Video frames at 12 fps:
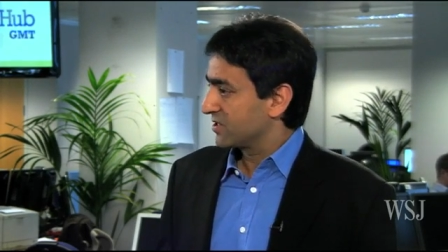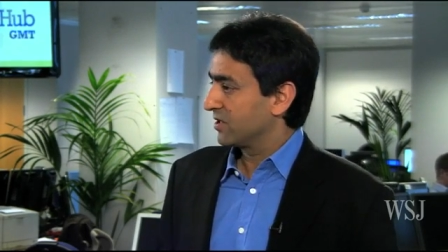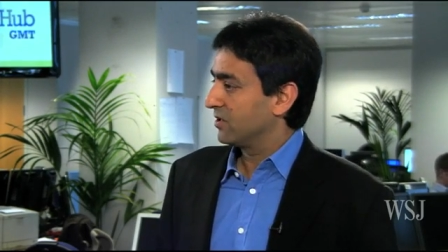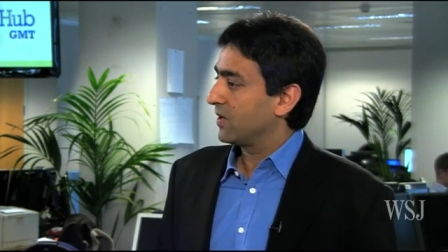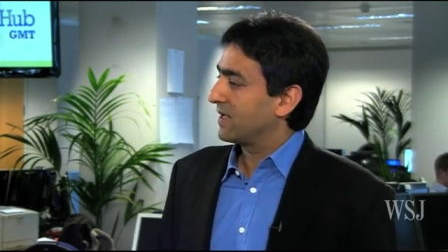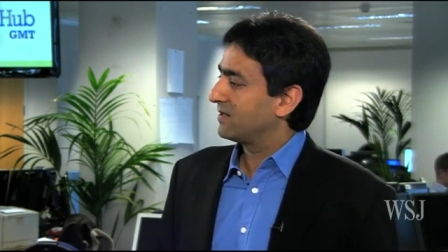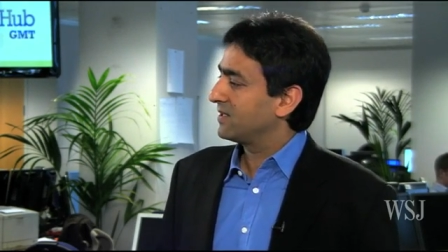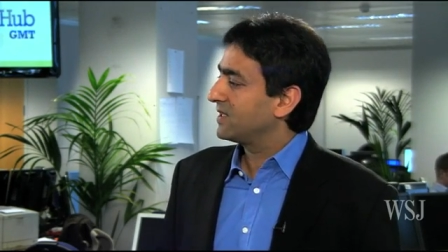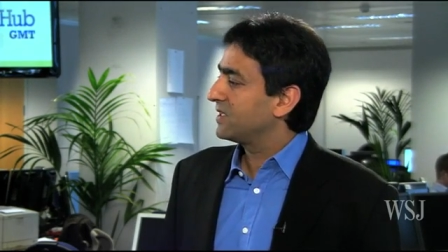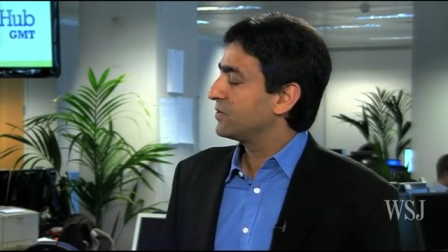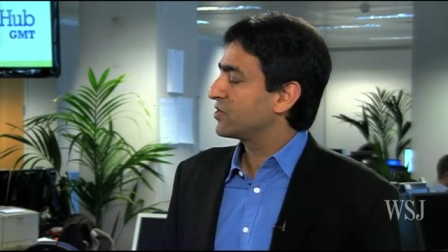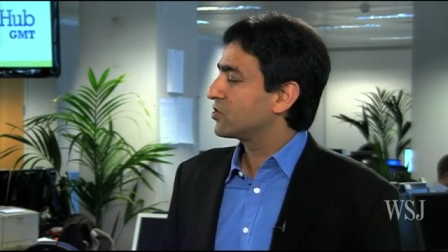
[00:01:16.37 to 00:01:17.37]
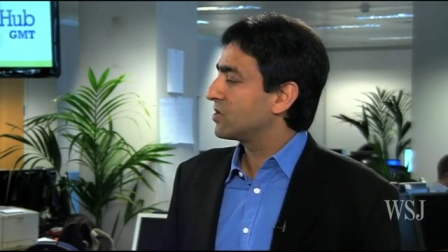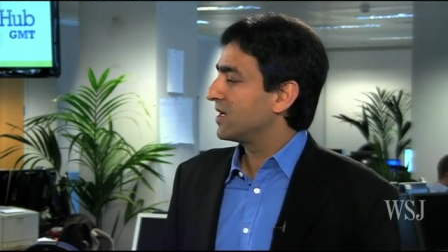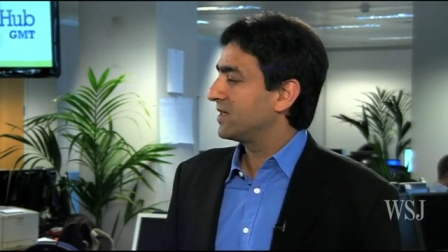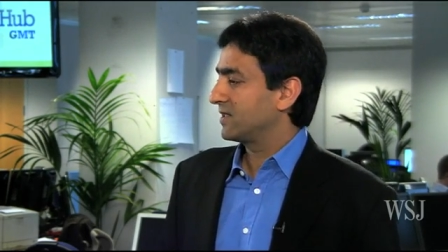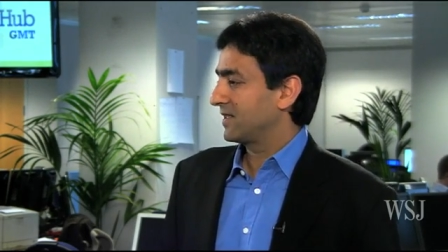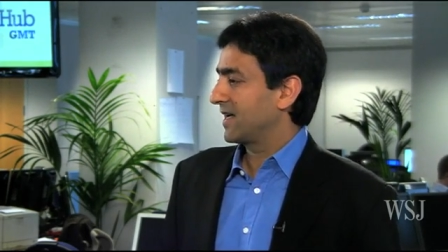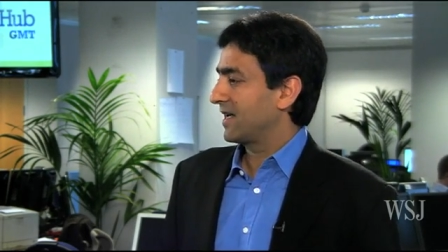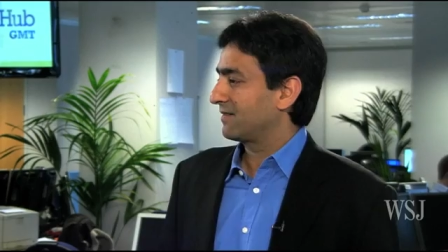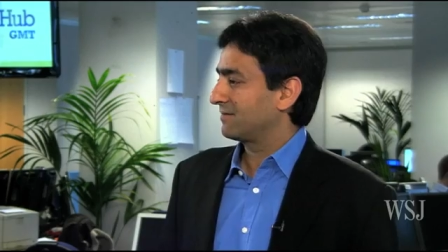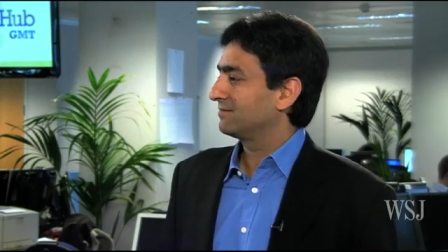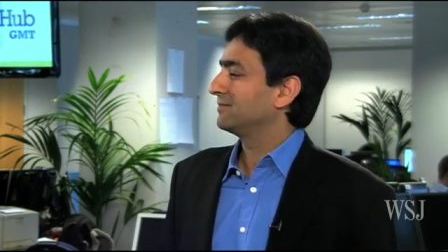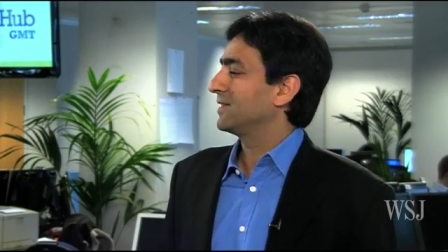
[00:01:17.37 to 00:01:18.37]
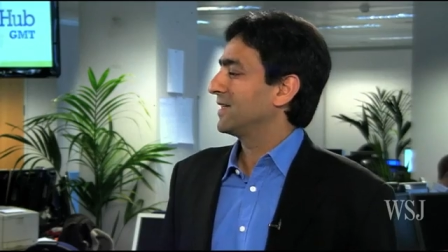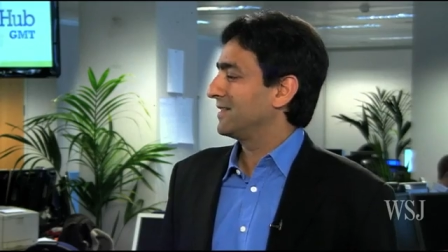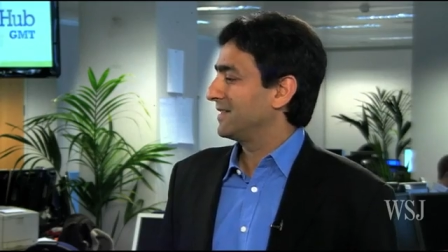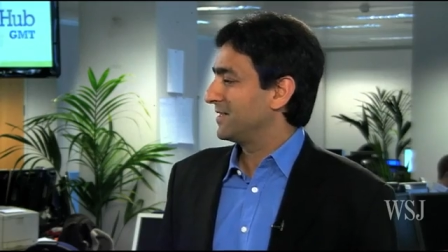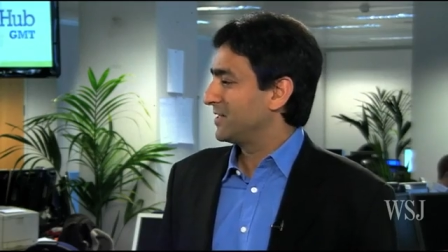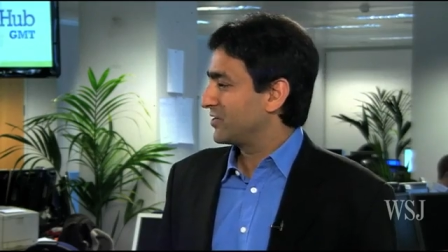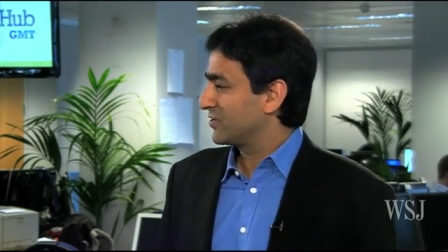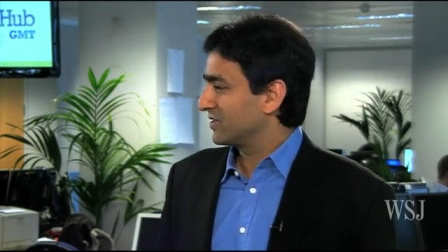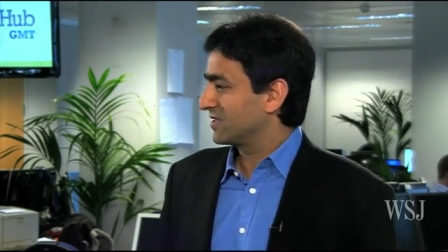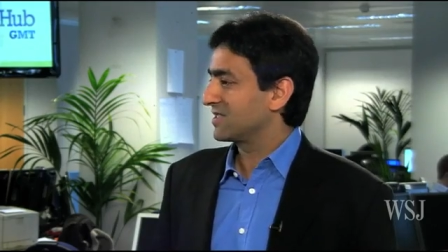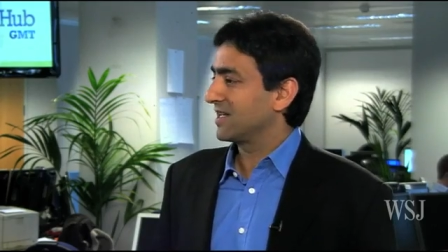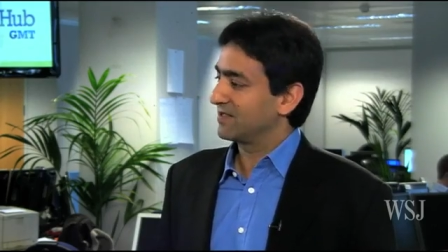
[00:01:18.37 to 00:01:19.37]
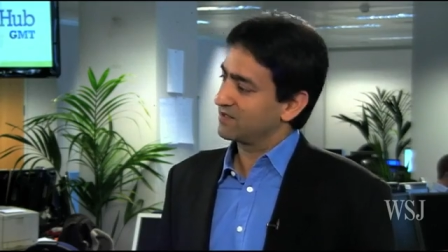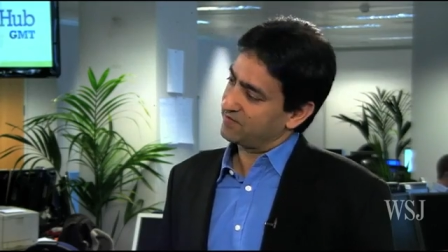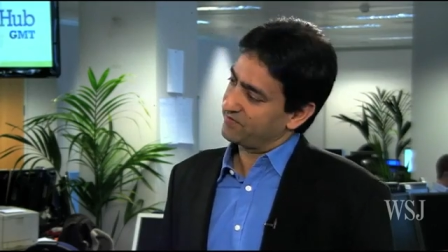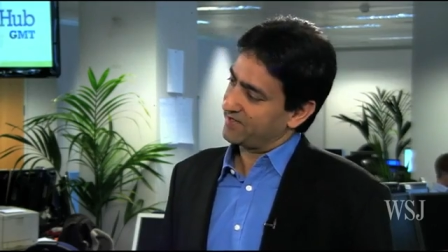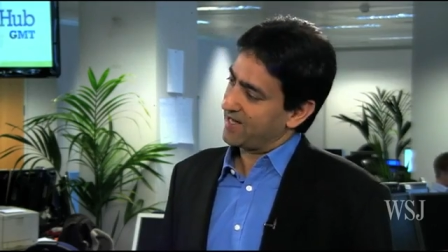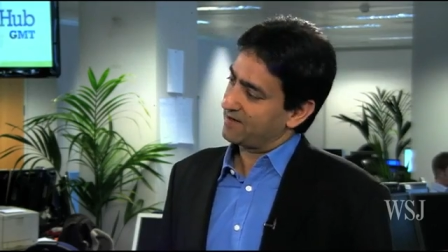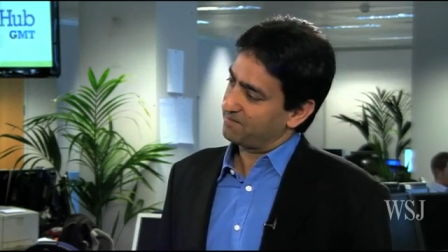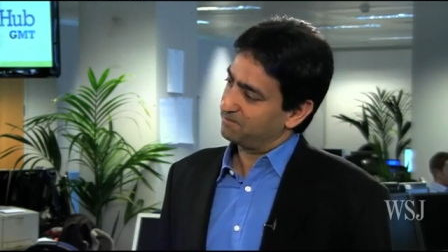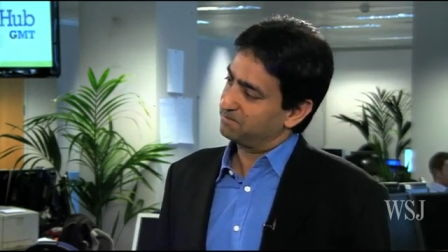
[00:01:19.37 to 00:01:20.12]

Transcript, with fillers: So I think he was trying to get an initial sense of that.